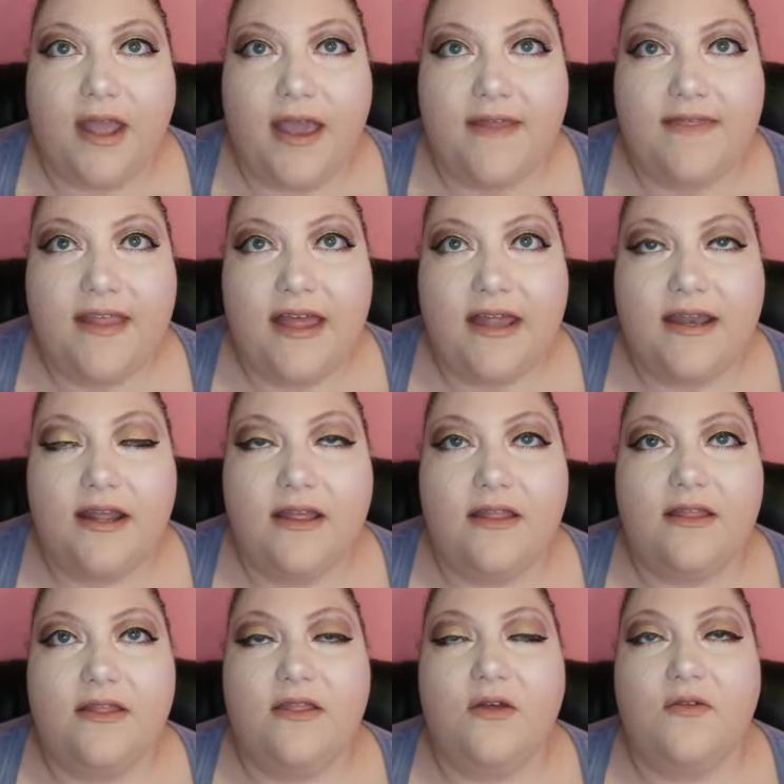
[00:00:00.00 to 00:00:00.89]
And
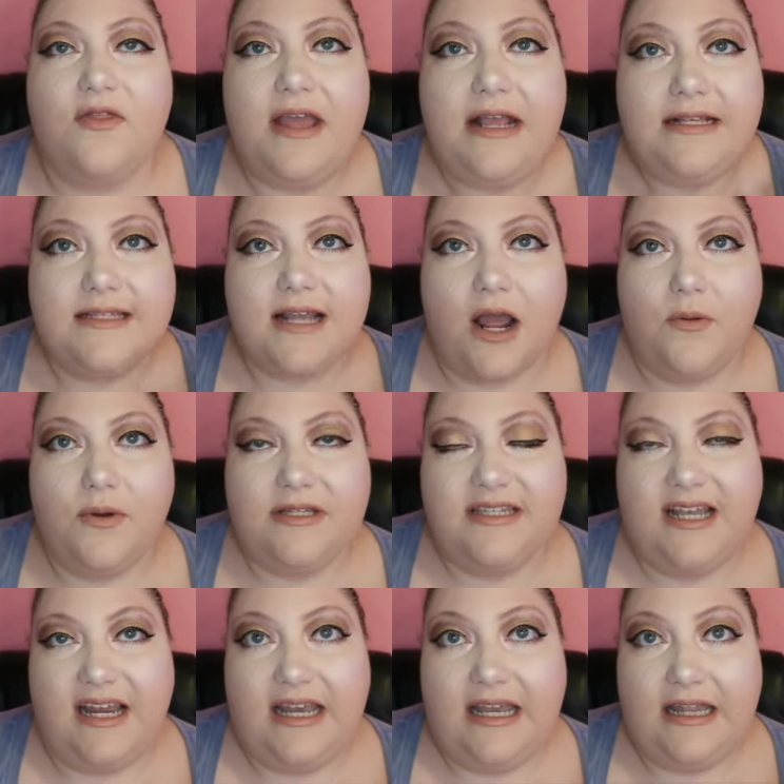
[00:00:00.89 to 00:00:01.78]
then the things that I would
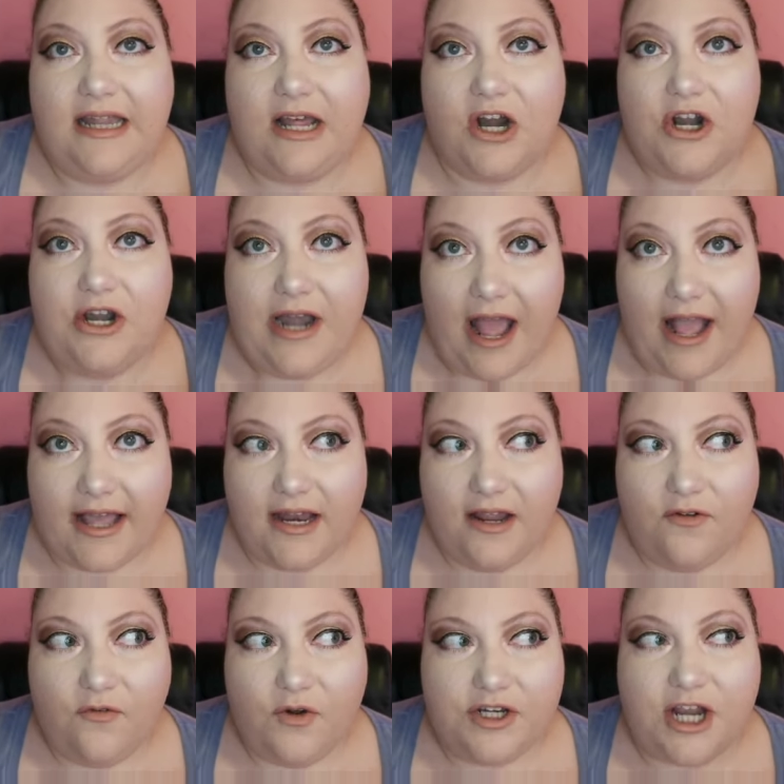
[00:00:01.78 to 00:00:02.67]
say that are
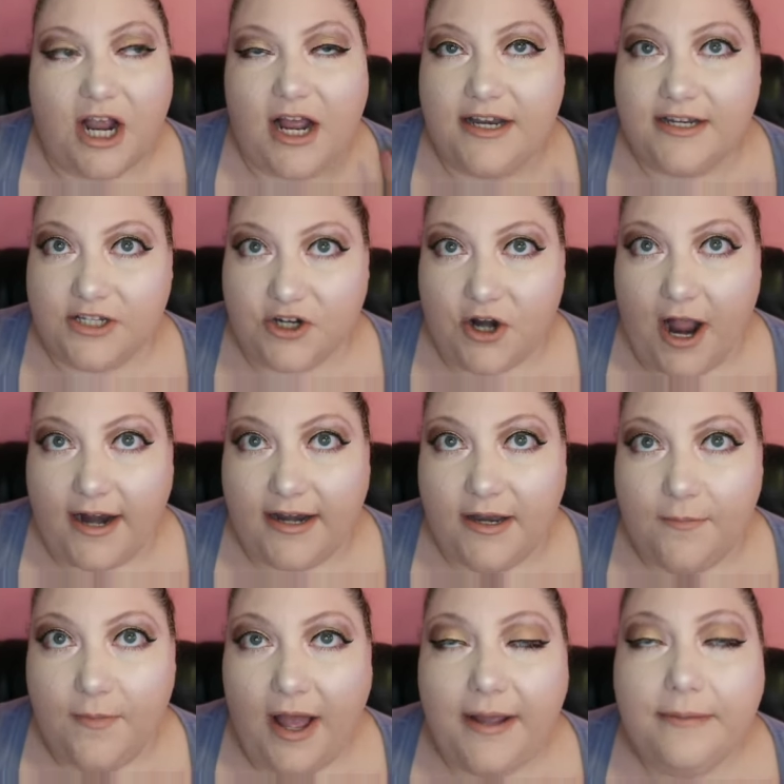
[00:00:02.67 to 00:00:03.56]
negative, which I got
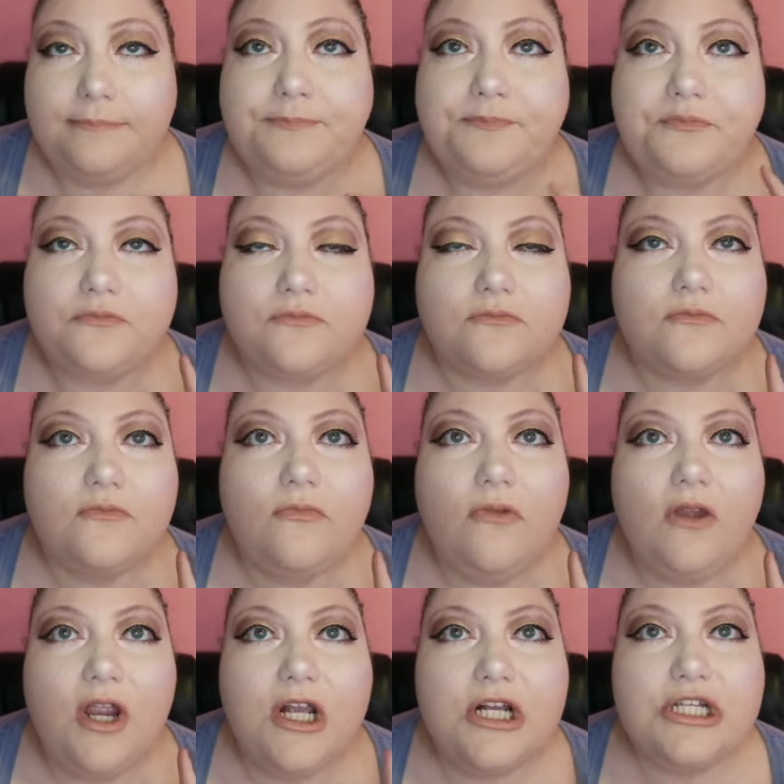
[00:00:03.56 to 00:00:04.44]
distracted by,
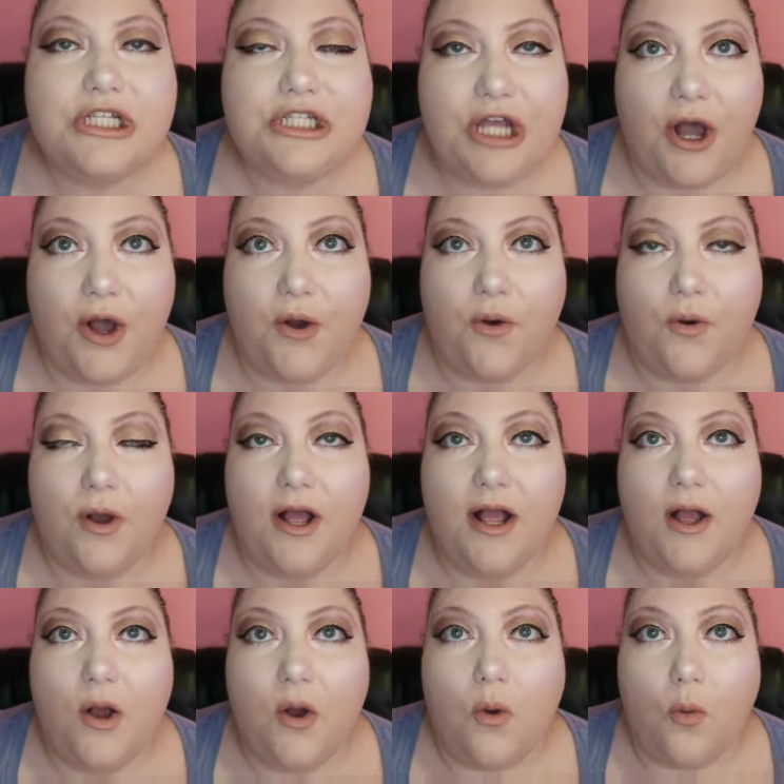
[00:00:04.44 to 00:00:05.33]
so
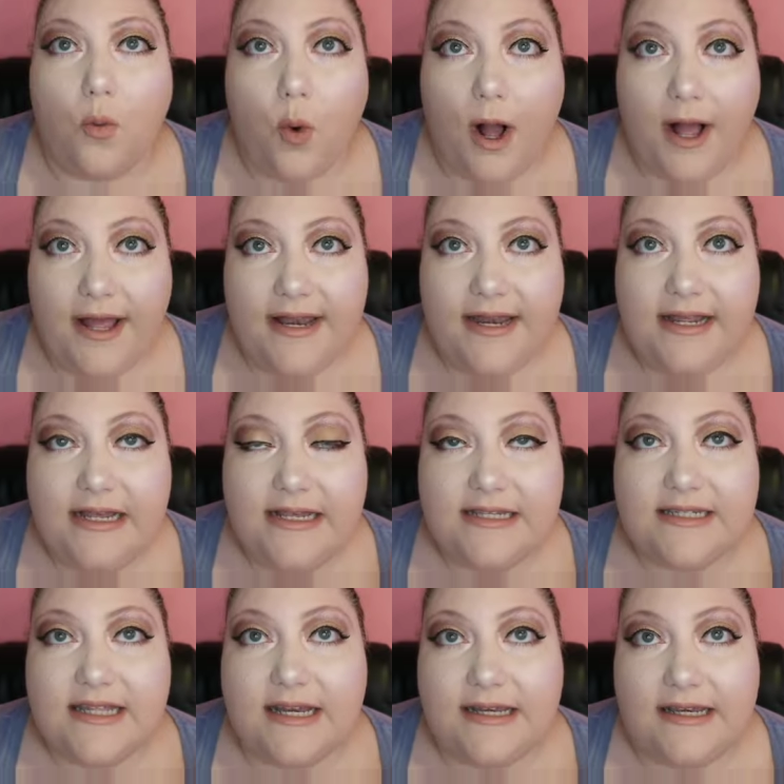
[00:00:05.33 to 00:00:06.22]
one
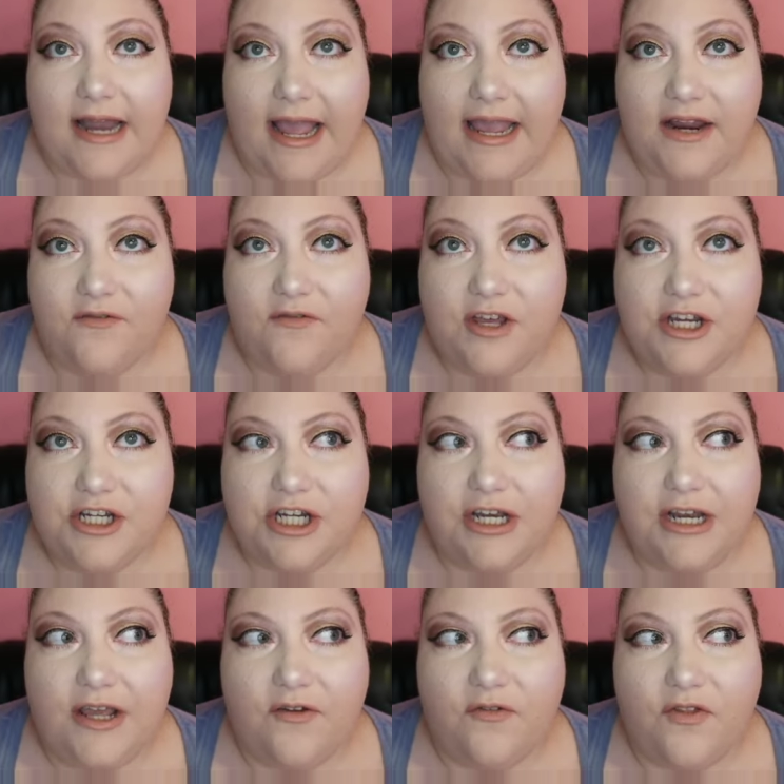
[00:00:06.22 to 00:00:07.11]
is the night
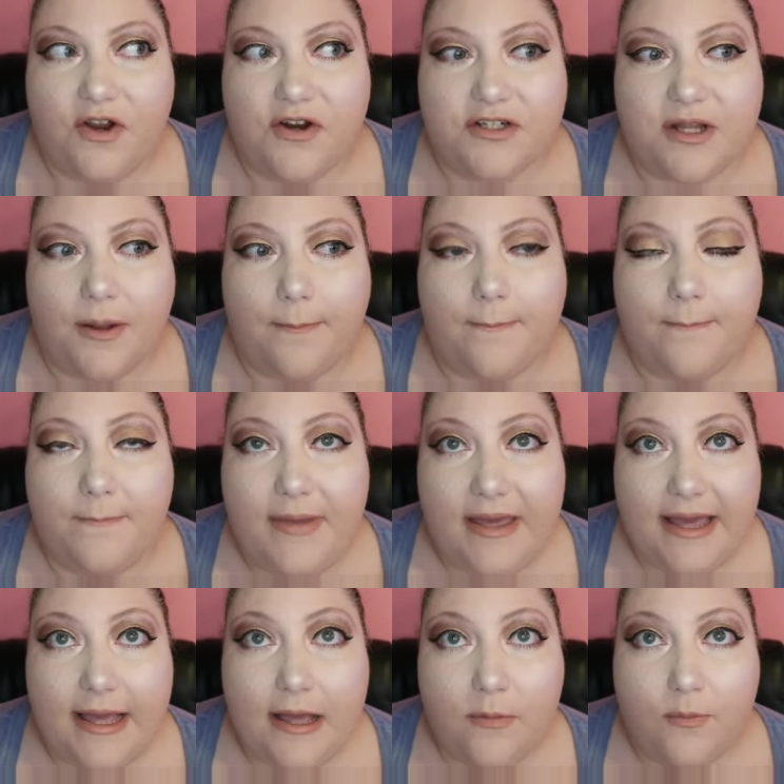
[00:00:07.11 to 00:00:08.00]
vision. If there's a
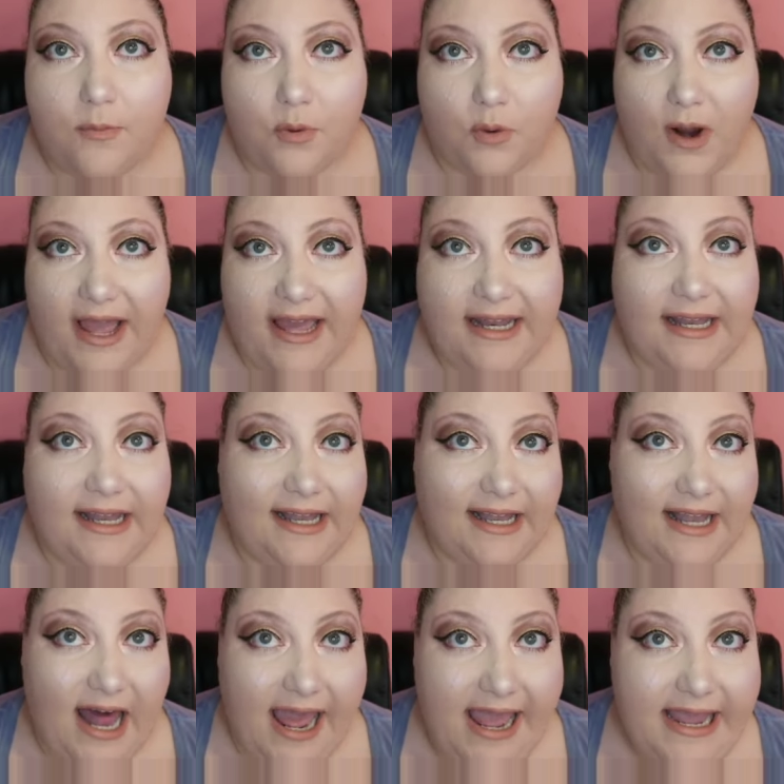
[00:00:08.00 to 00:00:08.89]
big bright
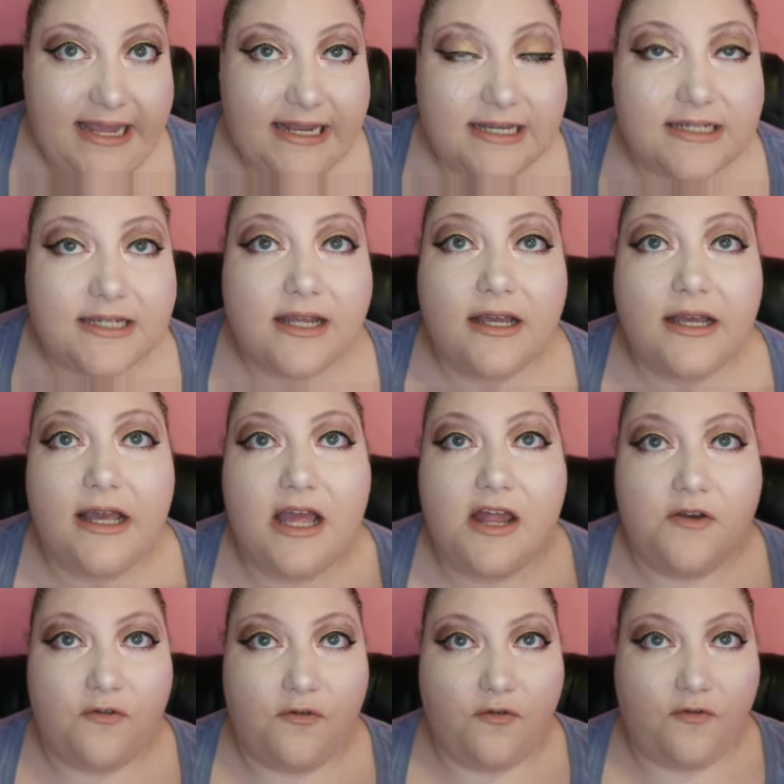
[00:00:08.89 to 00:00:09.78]
light
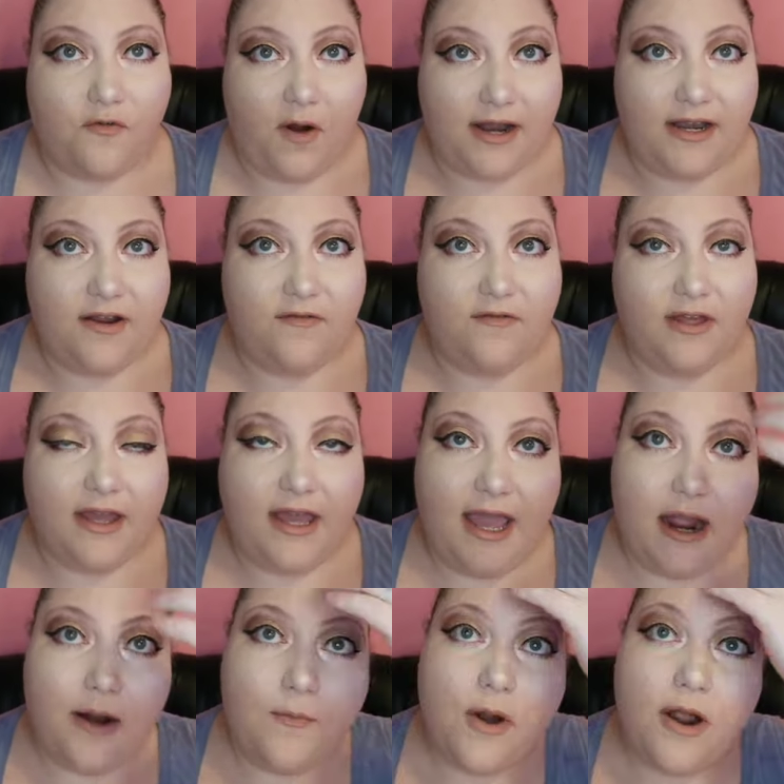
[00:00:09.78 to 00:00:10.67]
in front of the
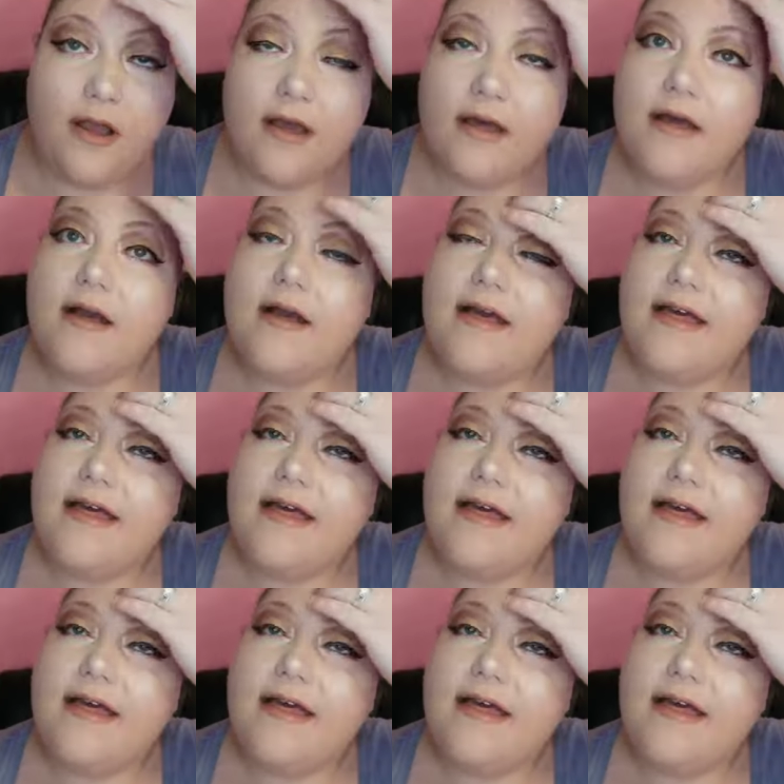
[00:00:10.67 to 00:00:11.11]
camera,